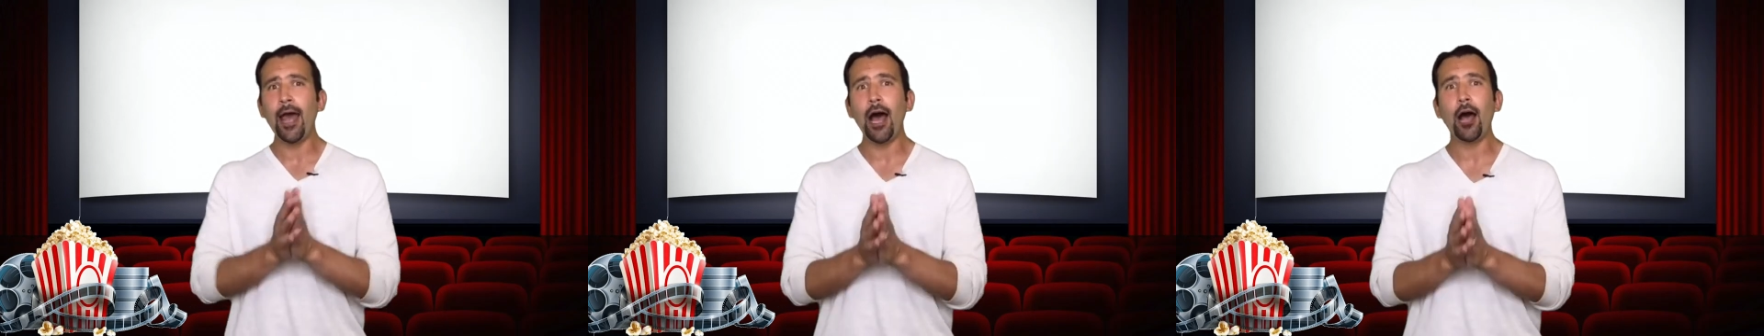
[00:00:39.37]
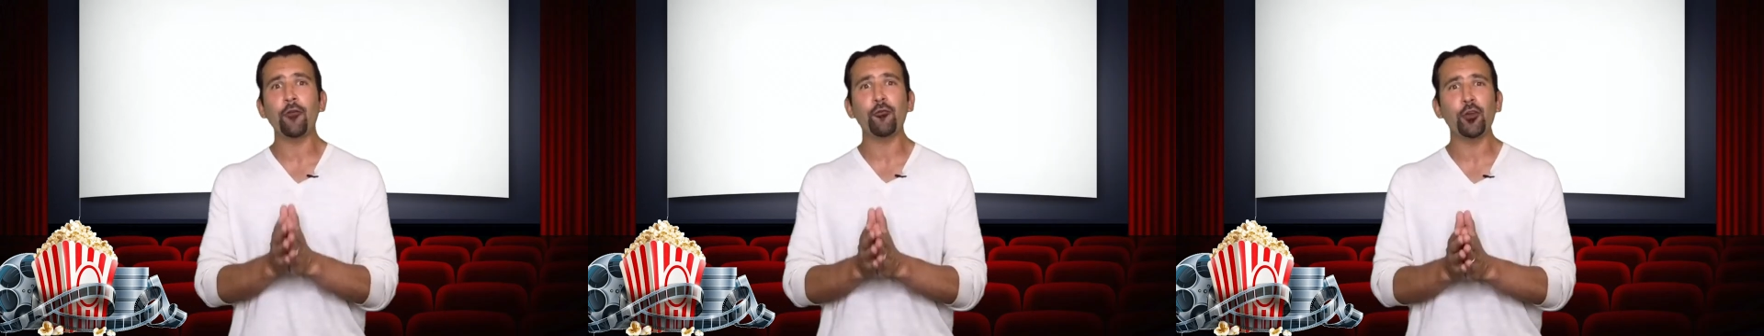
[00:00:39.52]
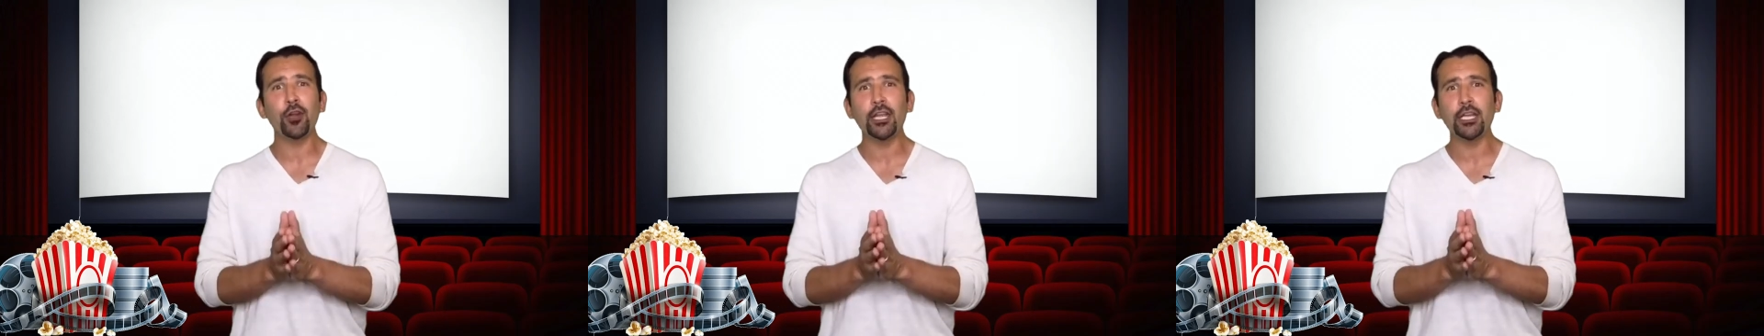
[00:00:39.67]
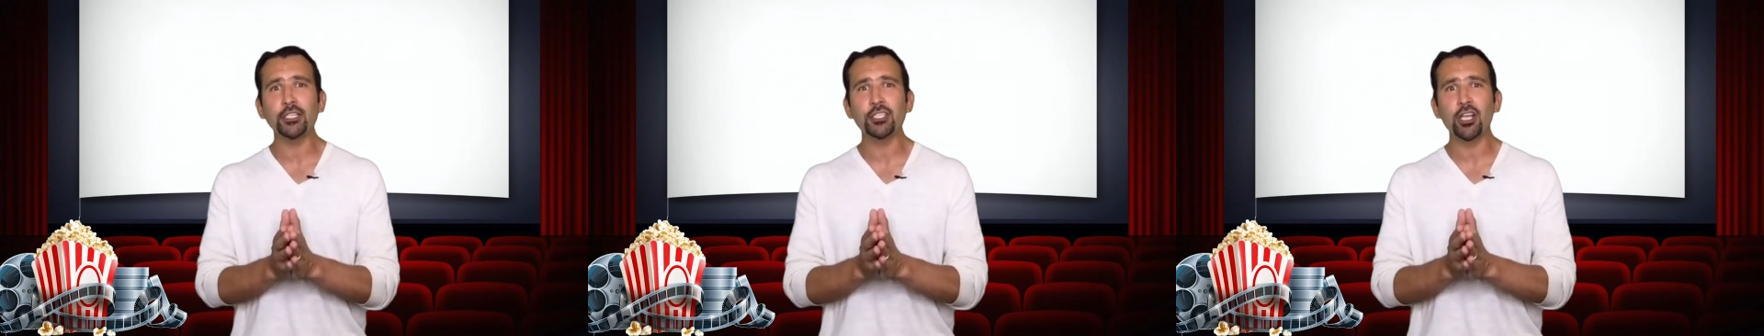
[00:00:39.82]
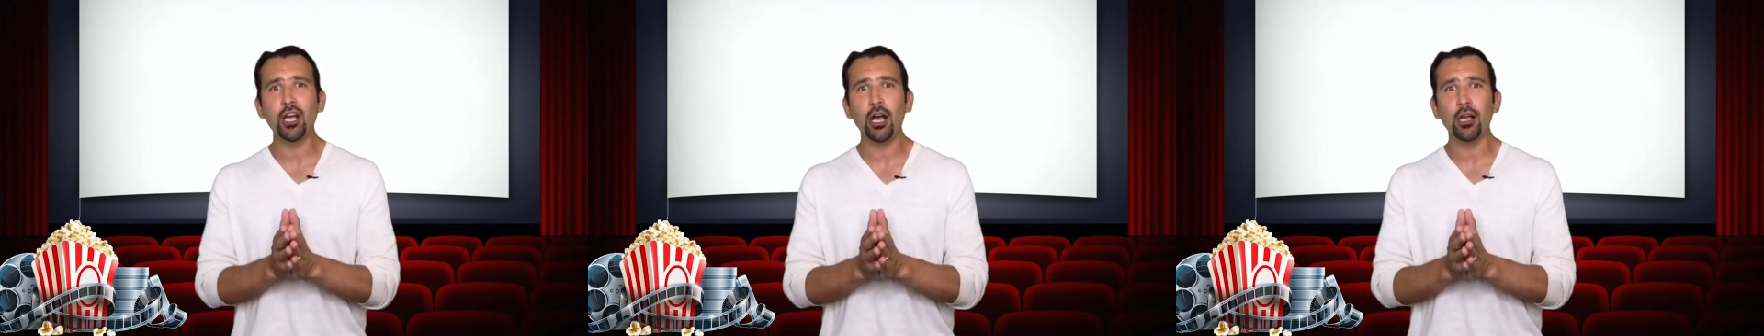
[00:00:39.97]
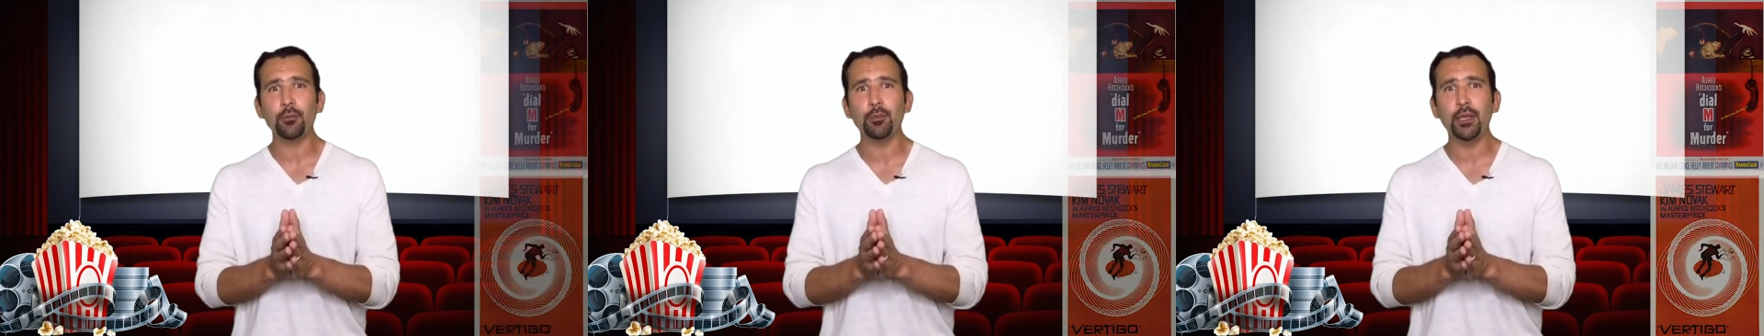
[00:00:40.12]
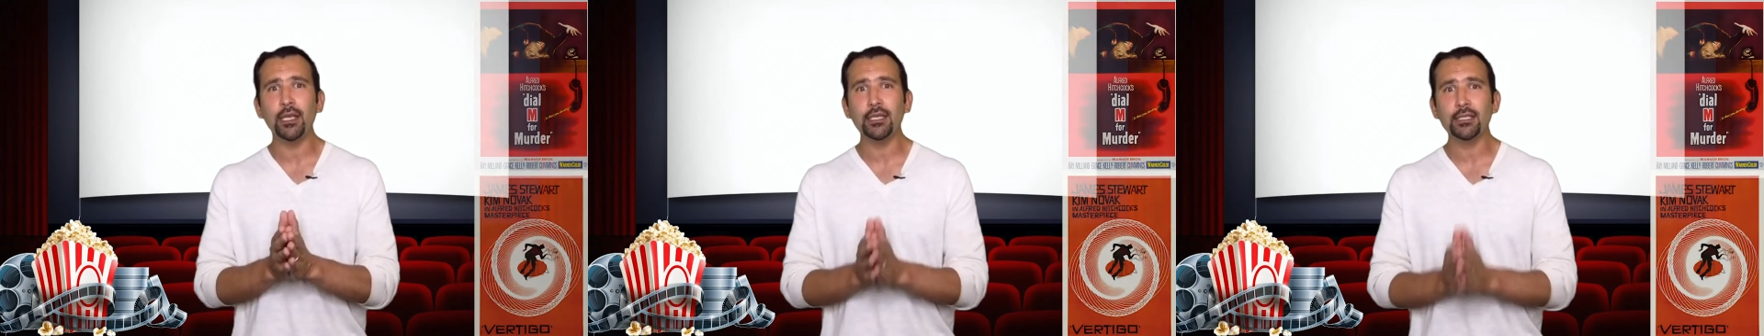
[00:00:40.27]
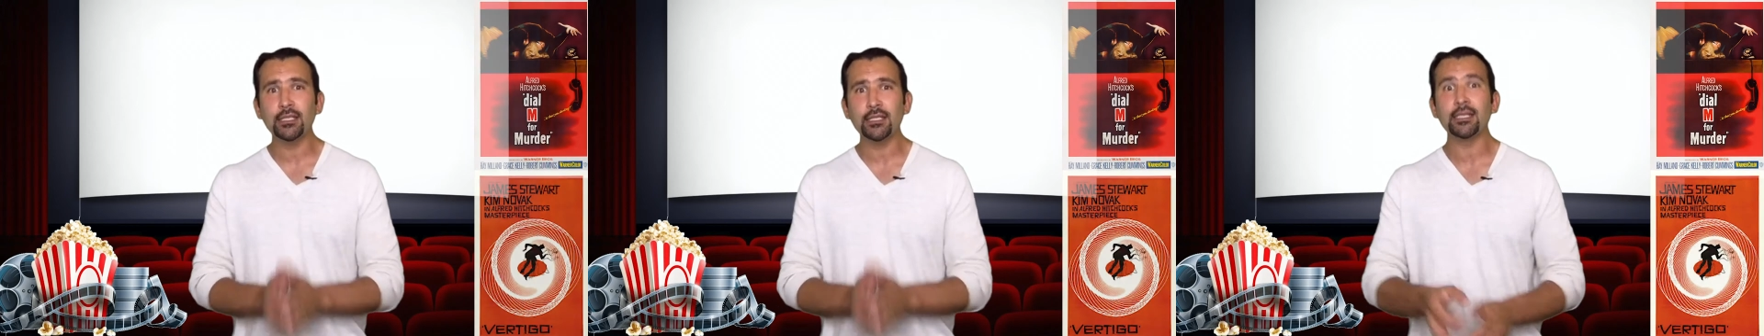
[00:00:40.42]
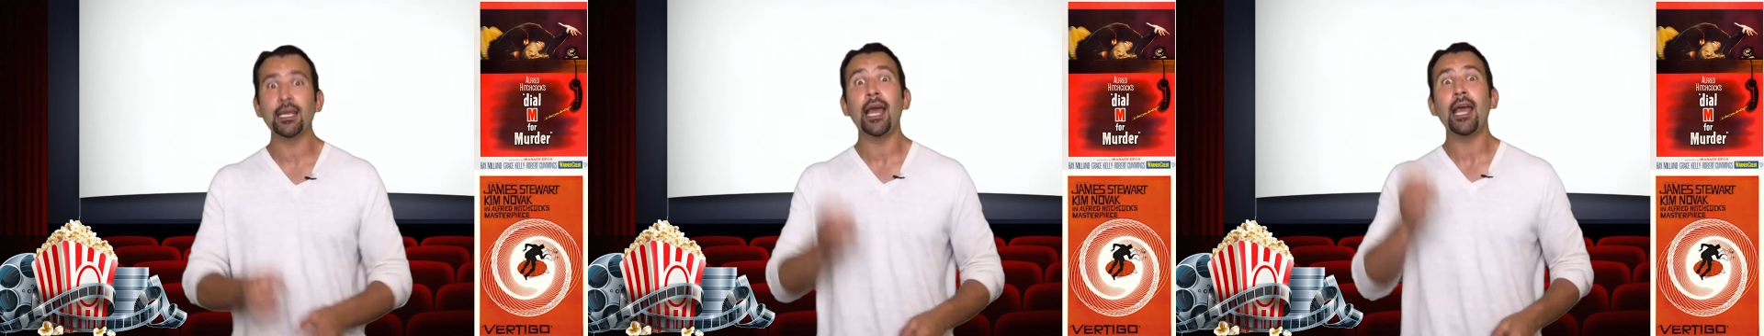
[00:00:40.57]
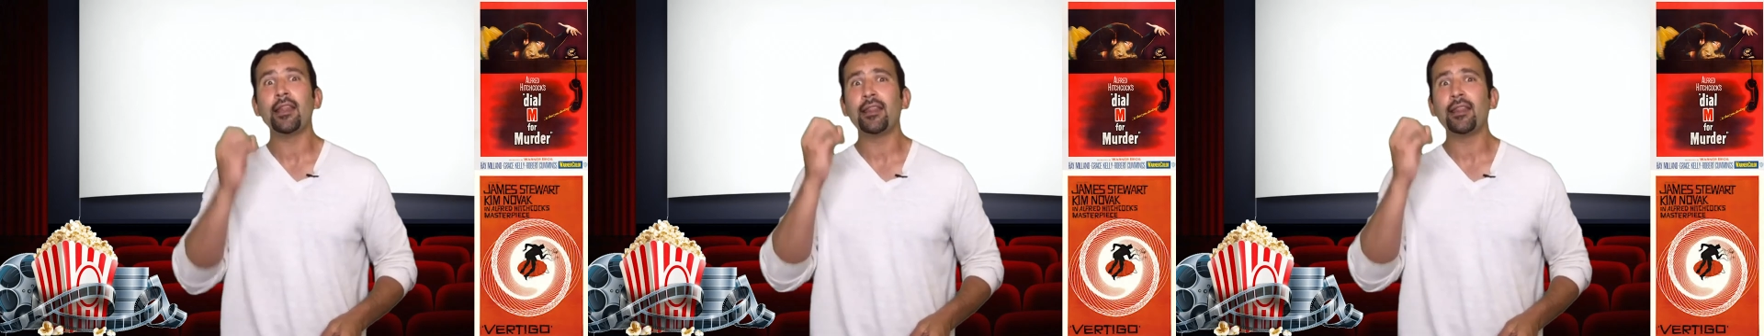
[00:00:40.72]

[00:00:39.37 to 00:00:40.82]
Alfred Hitchcock piece,